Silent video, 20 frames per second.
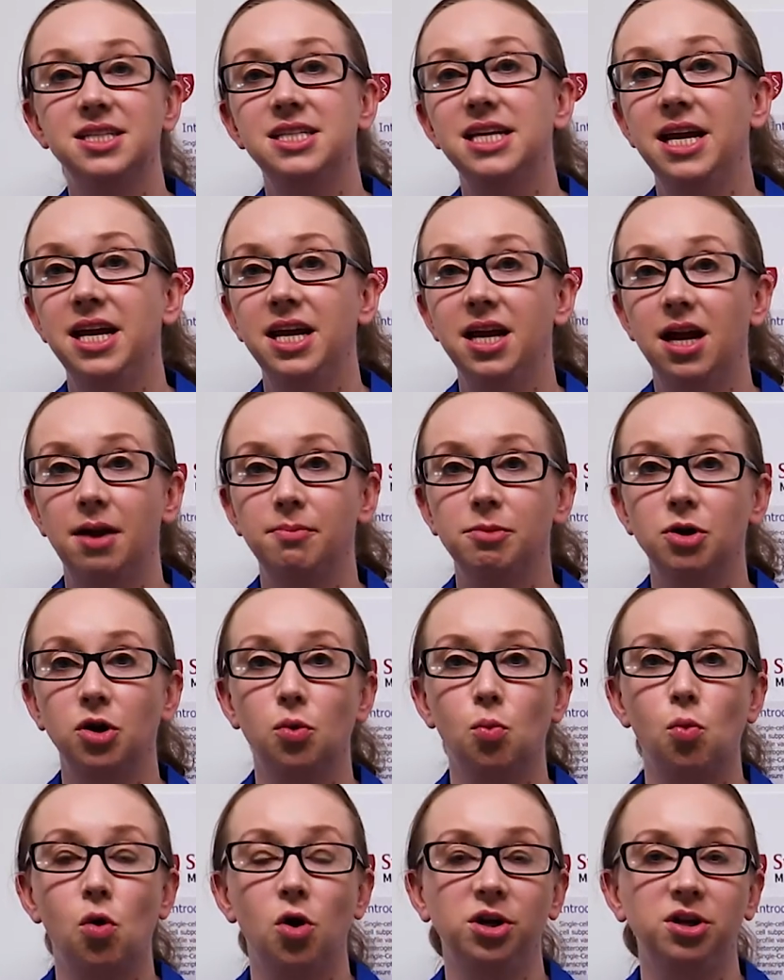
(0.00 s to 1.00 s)
today I'm going to
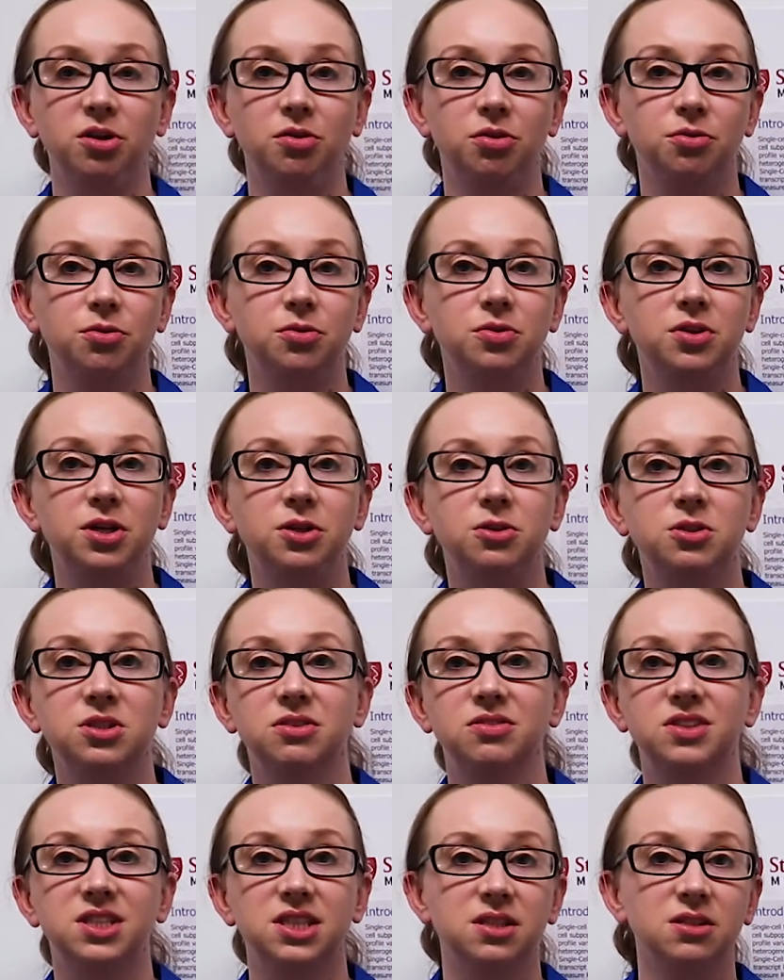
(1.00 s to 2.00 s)
walk you through the use
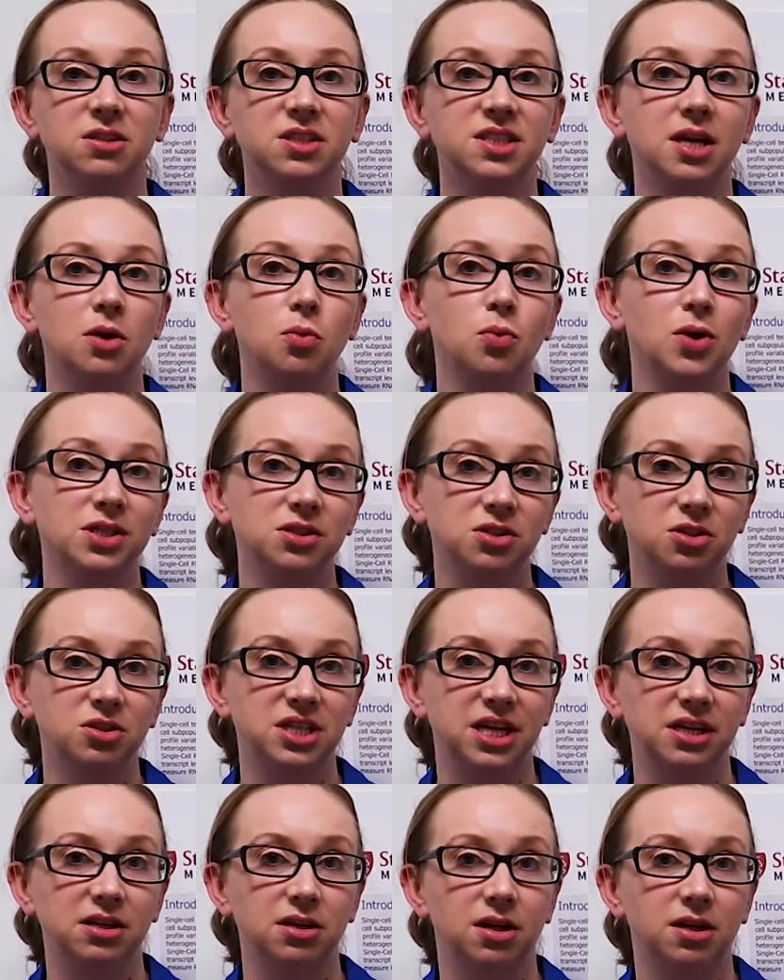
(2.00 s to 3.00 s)
of single-cell Western
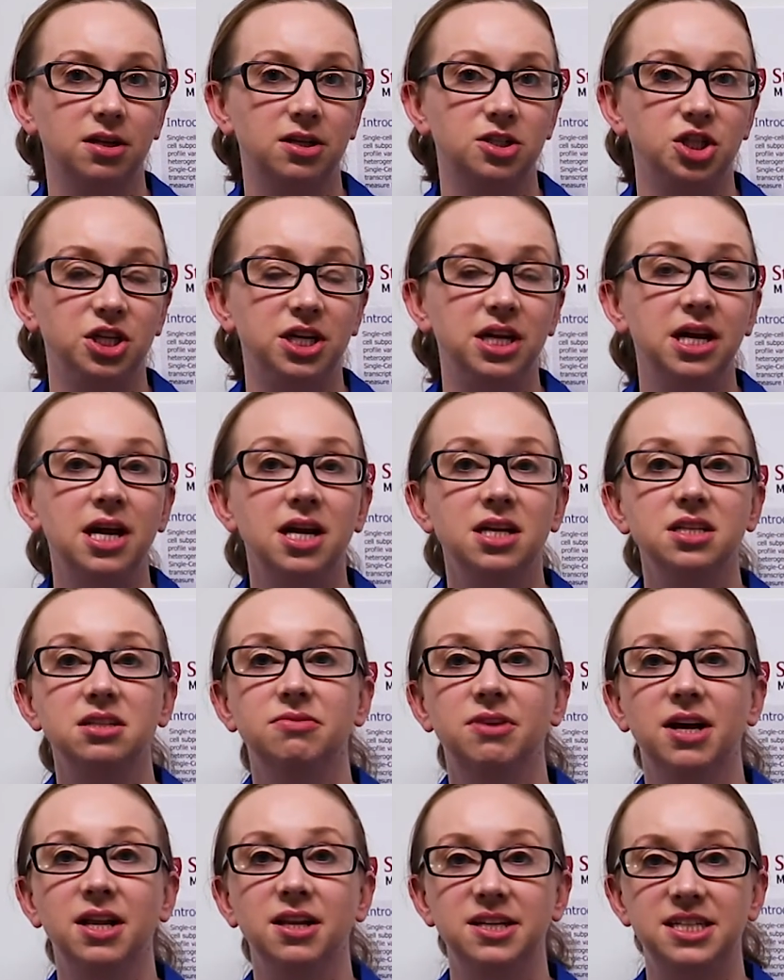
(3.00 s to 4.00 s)
technology to
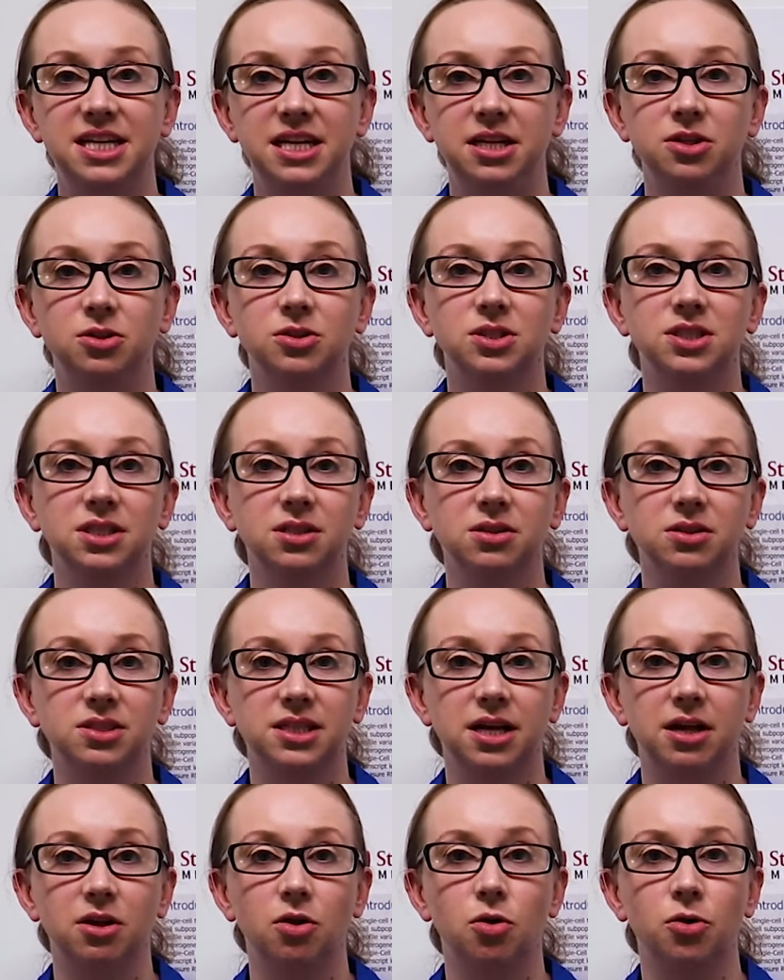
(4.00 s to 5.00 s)
validate your
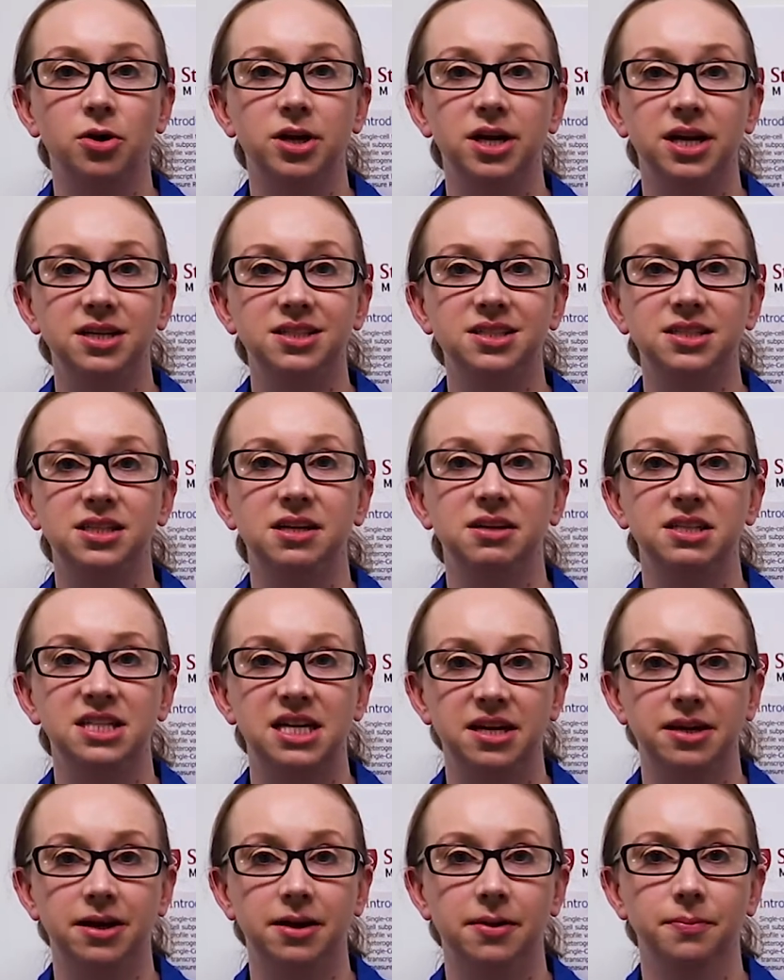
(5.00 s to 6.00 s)
single-cell R N A-Seq
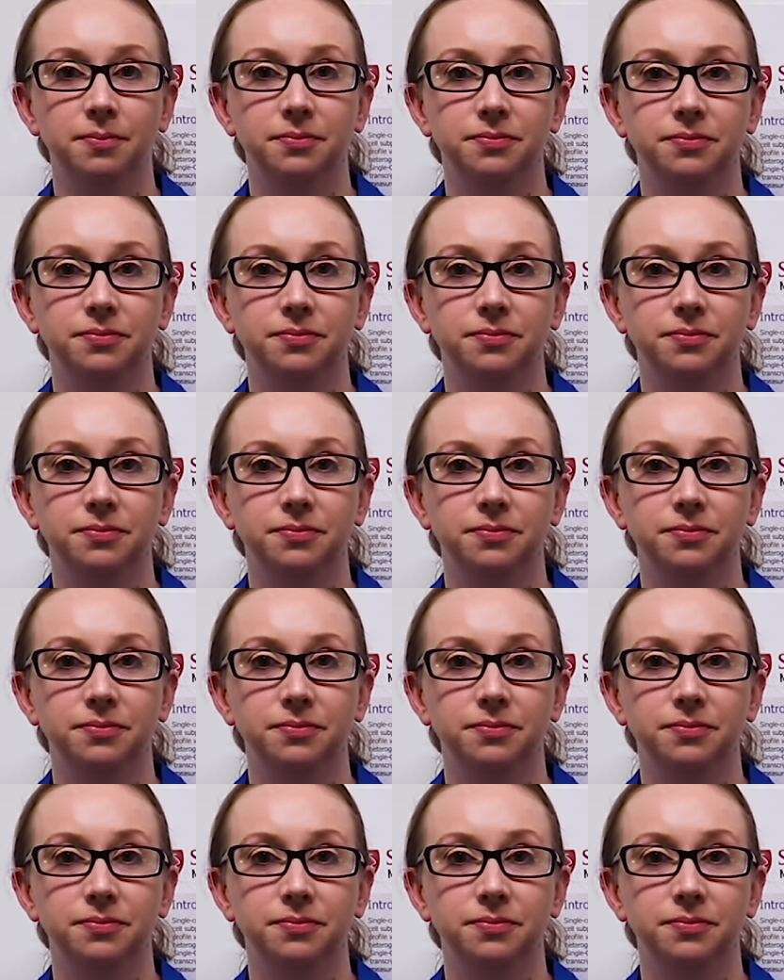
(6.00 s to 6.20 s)
data.